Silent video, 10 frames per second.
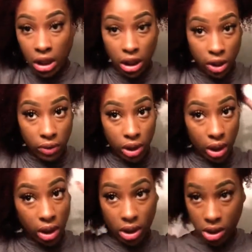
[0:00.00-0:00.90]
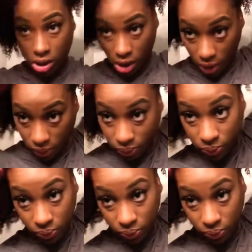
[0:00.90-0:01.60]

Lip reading: Literally. So,